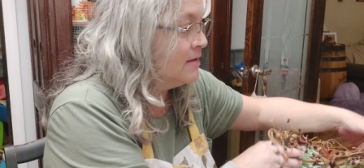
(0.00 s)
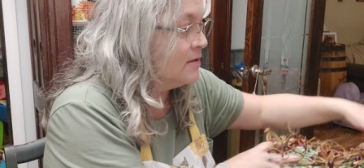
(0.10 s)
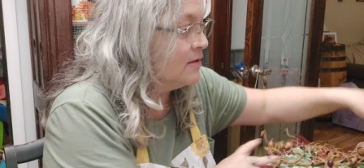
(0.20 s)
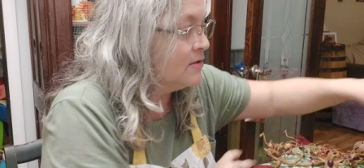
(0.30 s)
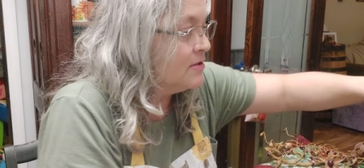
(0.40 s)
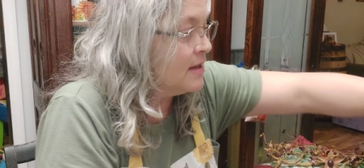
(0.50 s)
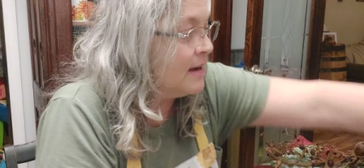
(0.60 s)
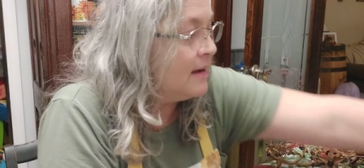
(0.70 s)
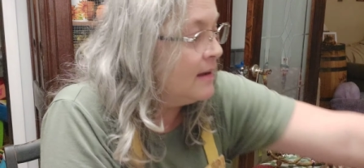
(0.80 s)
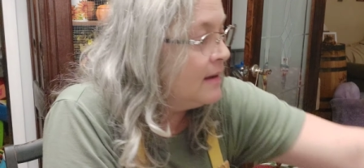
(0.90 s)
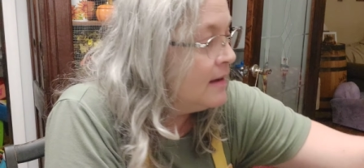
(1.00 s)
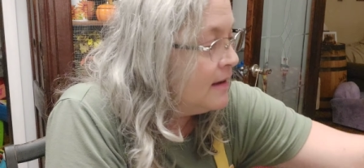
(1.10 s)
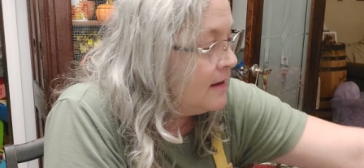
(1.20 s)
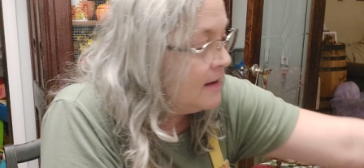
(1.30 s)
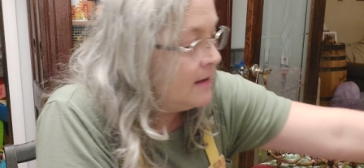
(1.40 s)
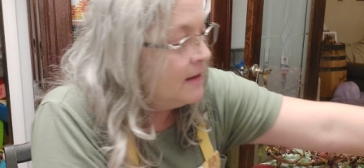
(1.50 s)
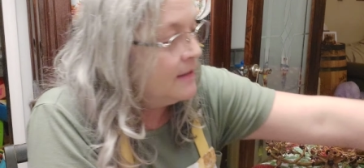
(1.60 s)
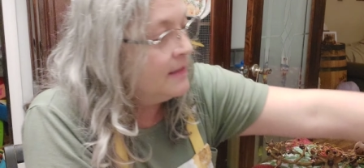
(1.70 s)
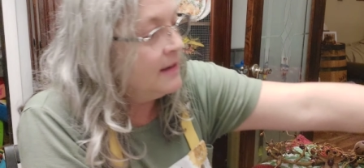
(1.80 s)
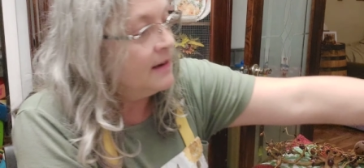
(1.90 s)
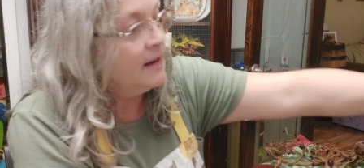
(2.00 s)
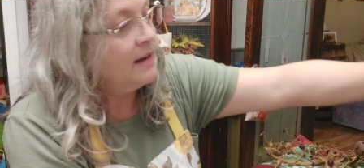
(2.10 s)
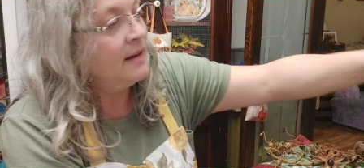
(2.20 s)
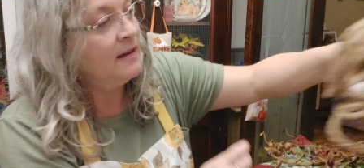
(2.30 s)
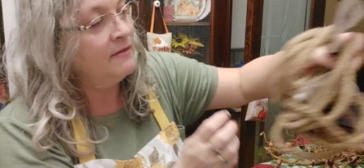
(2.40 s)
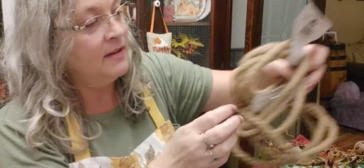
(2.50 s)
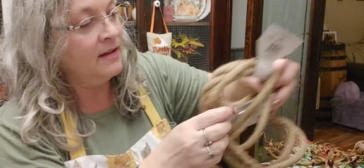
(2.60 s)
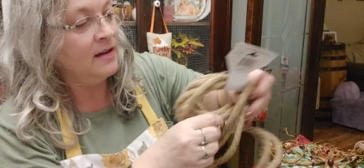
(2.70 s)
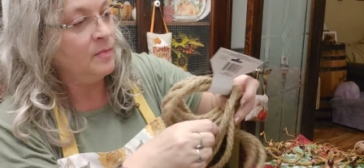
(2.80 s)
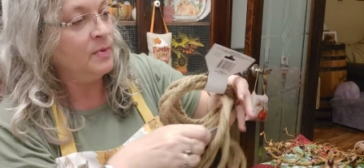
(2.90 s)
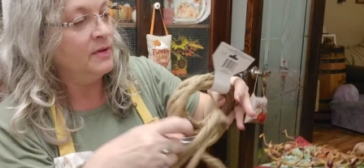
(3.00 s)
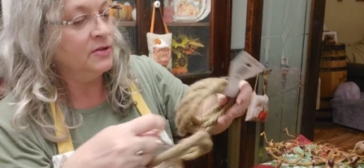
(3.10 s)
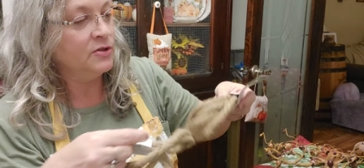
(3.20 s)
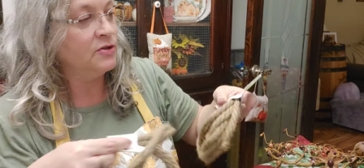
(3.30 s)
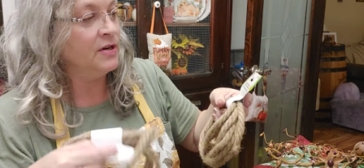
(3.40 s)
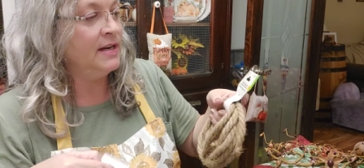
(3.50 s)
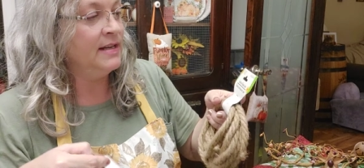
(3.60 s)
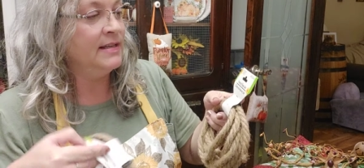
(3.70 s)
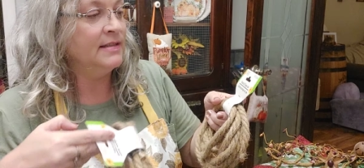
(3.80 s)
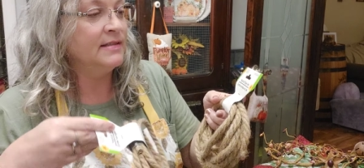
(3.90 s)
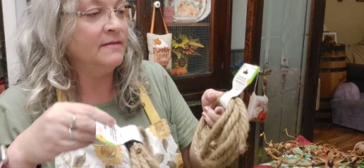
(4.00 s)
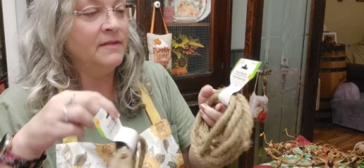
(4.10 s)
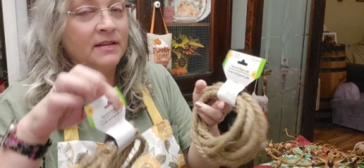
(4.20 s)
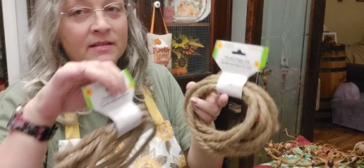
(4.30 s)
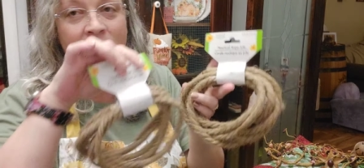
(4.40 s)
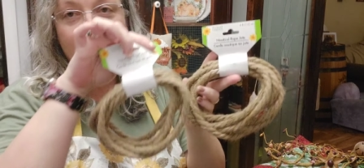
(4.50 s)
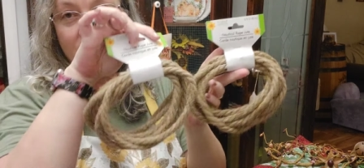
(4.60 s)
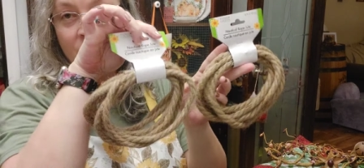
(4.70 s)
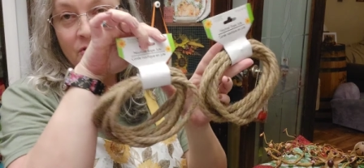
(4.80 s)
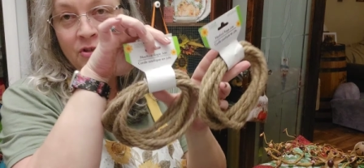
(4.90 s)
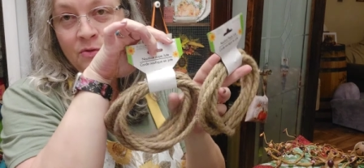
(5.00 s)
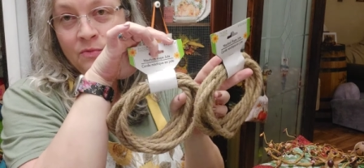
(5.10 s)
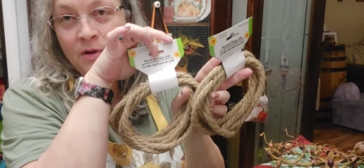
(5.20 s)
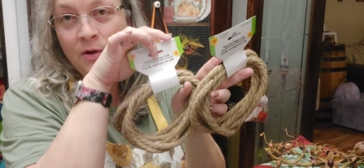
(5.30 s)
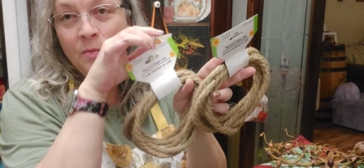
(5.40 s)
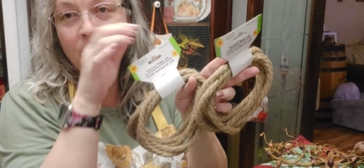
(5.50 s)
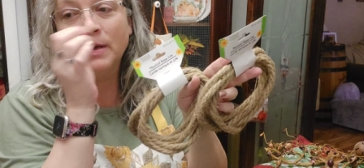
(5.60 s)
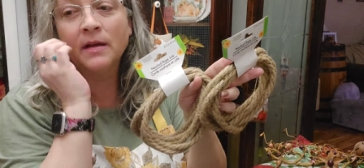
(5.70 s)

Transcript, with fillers: So there's that. Then I have a couple of strands of this natural jute rope.